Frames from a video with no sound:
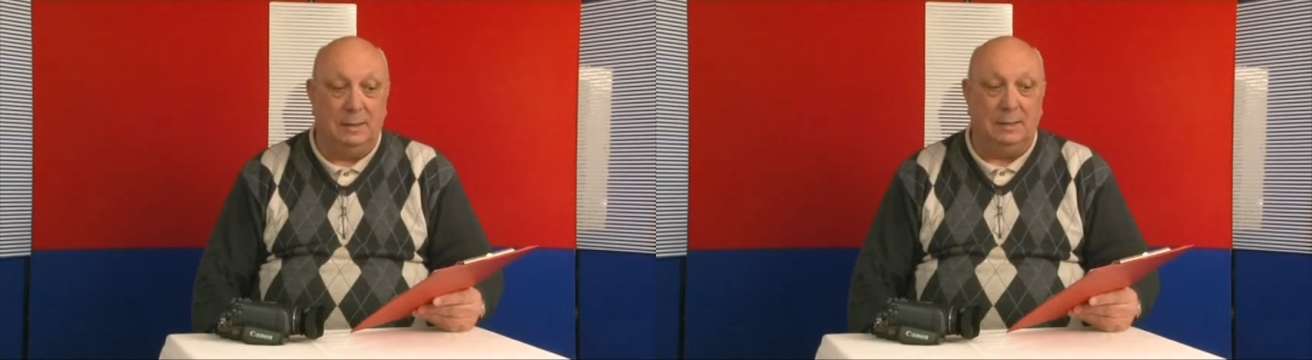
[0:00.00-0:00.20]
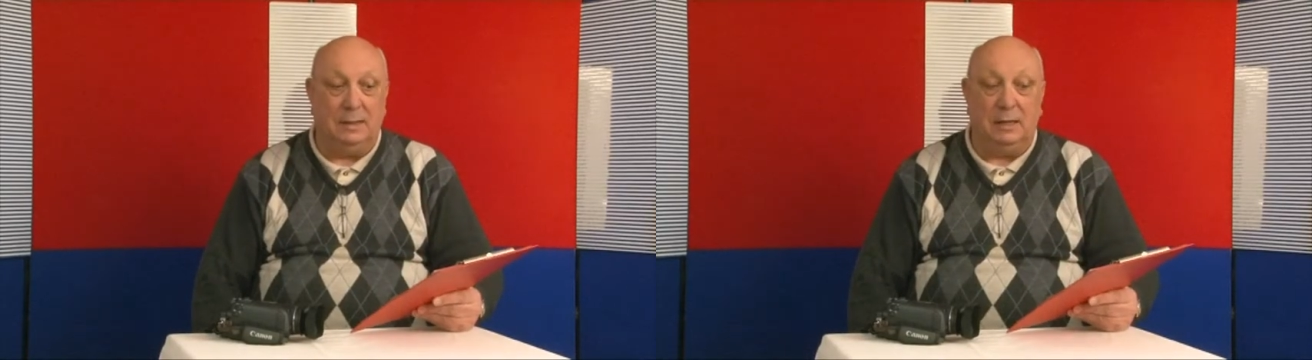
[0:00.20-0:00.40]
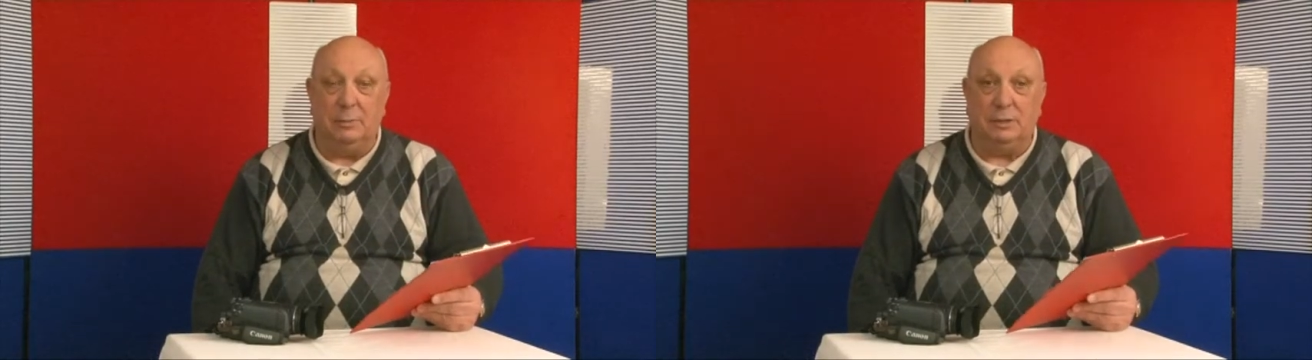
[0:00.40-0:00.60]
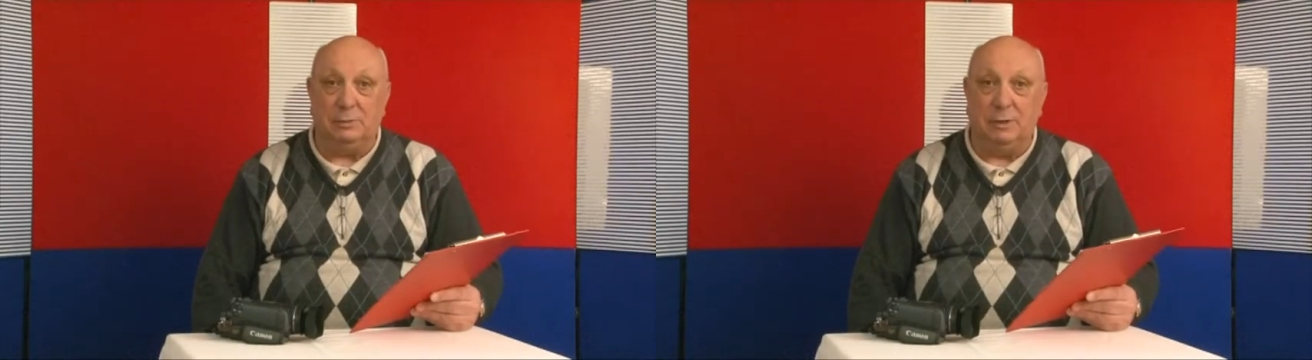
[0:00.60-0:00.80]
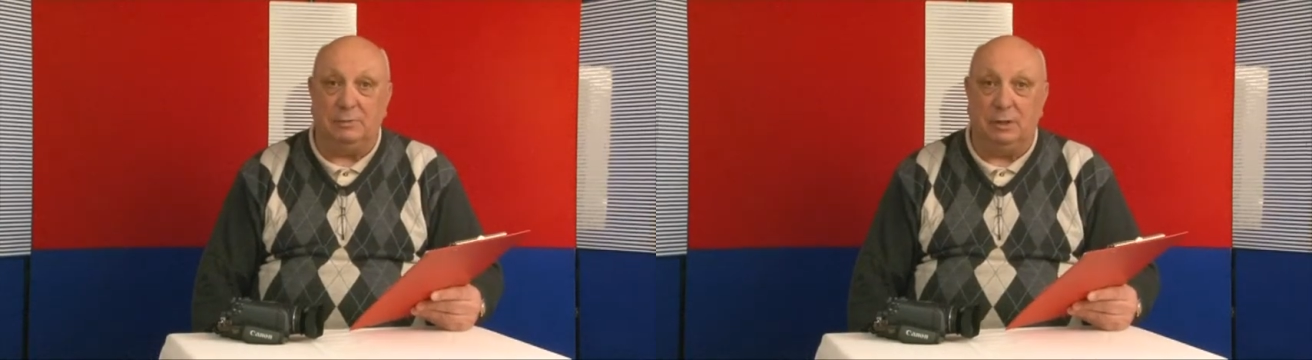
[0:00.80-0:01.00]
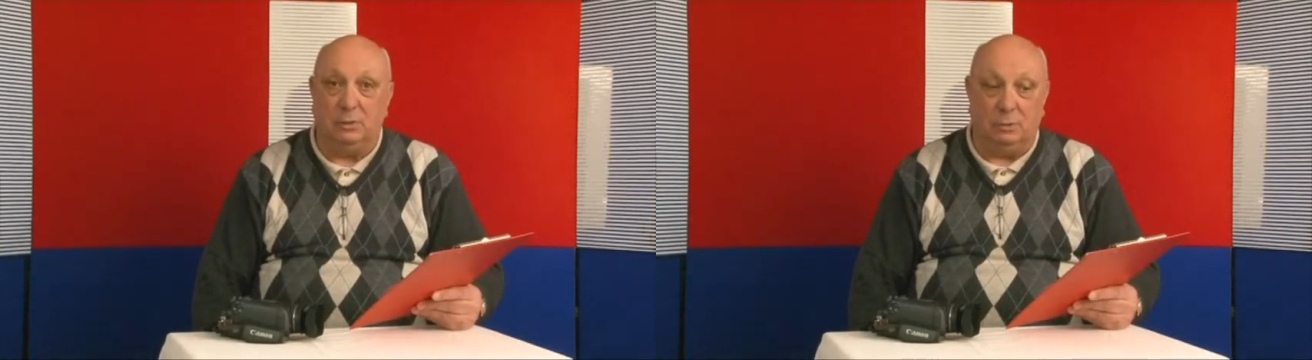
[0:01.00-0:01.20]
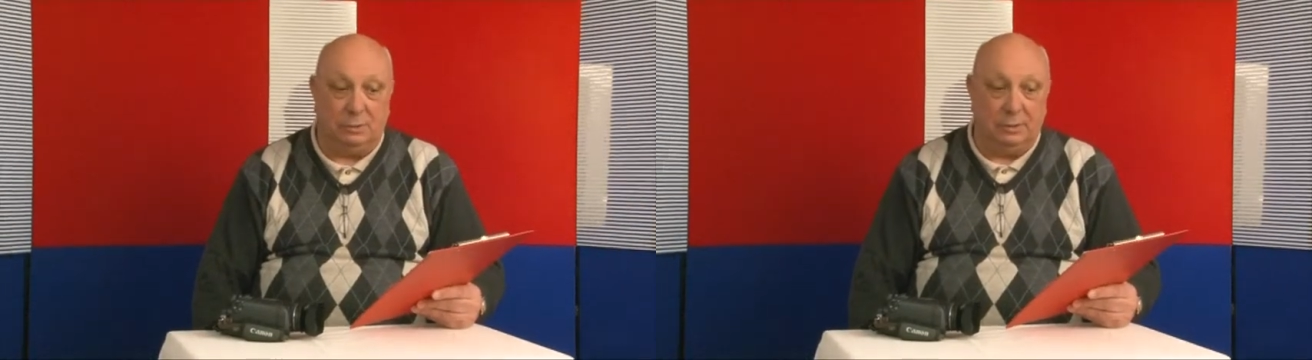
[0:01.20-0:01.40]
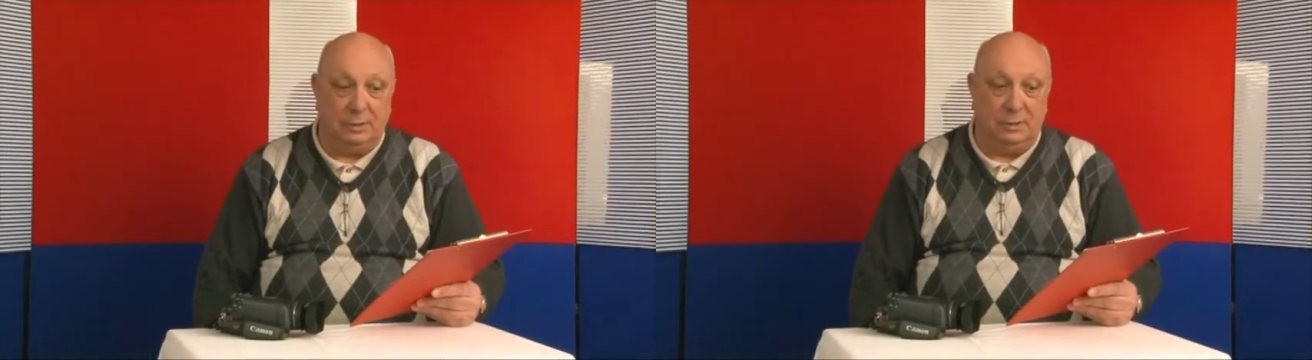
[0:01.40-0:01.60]
The image being
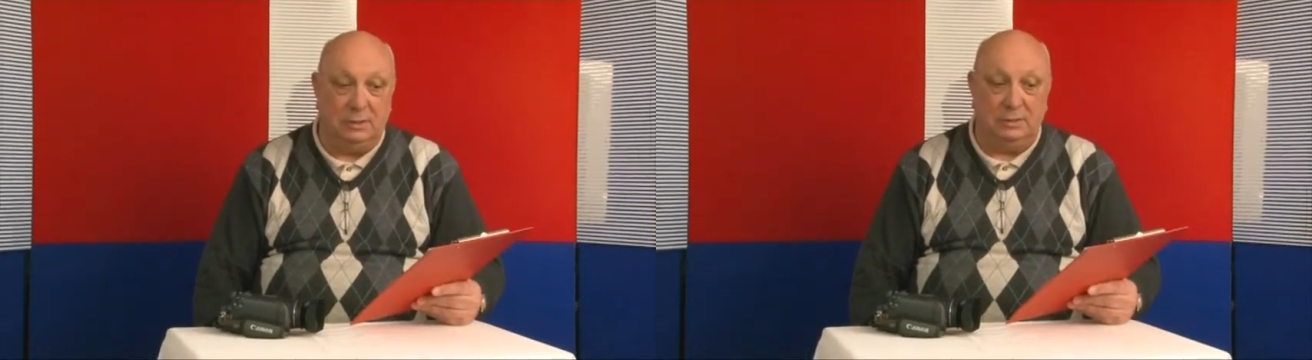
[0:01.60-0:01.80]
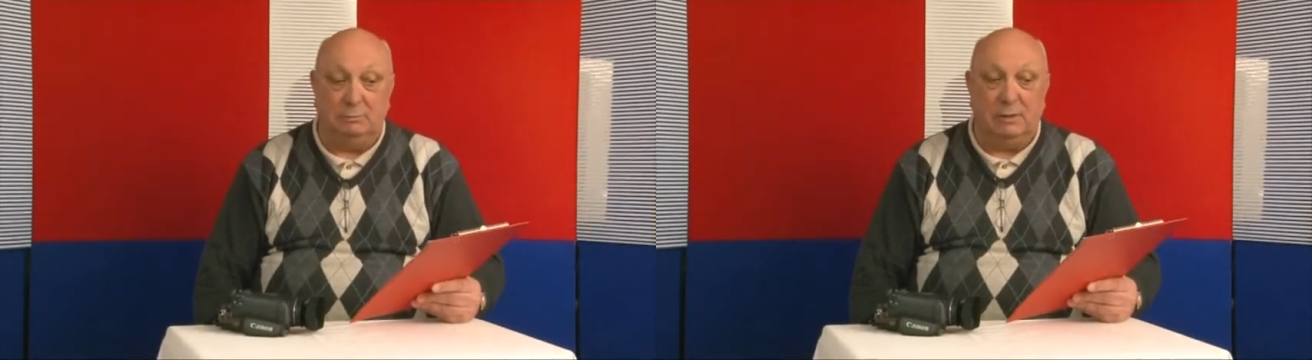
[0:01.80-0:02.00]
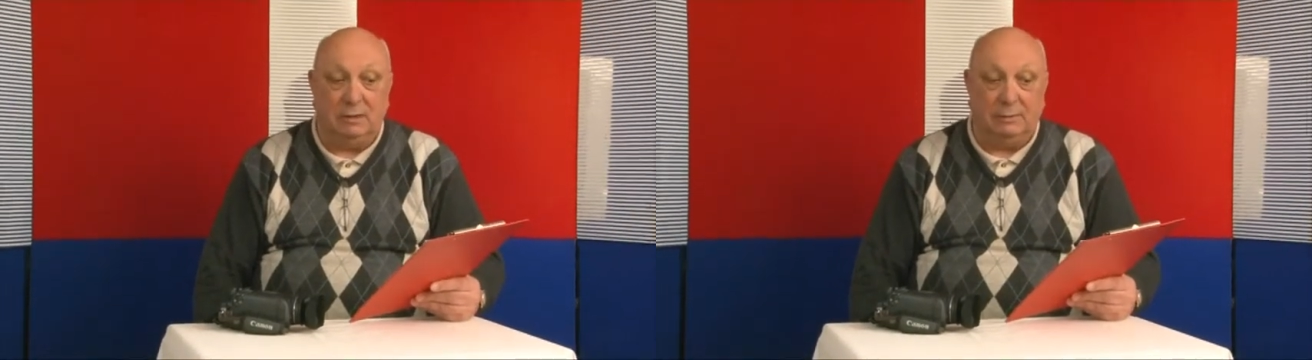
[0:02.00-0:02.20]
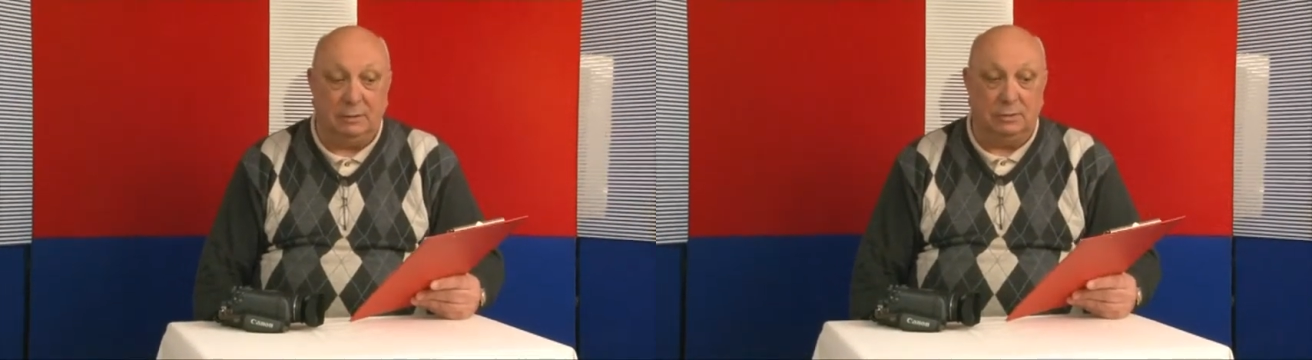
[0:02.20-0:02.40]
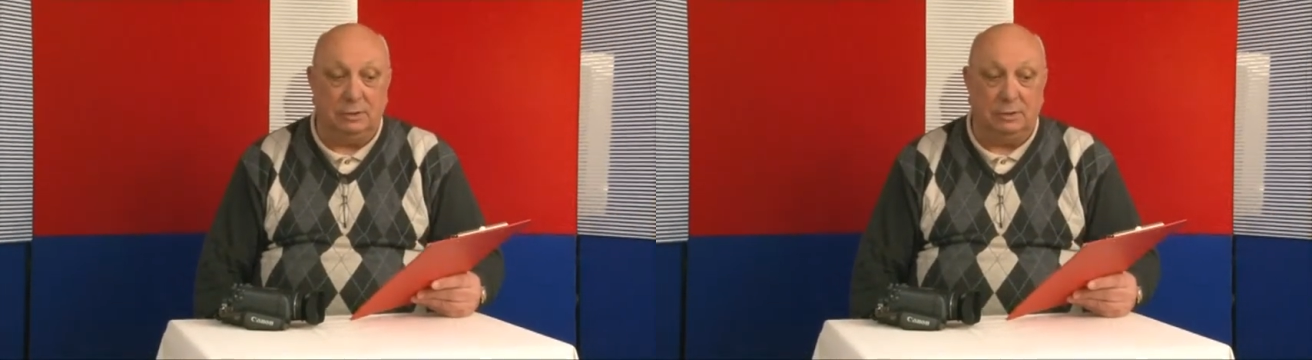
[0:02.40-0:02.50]
recorded is irrelevant.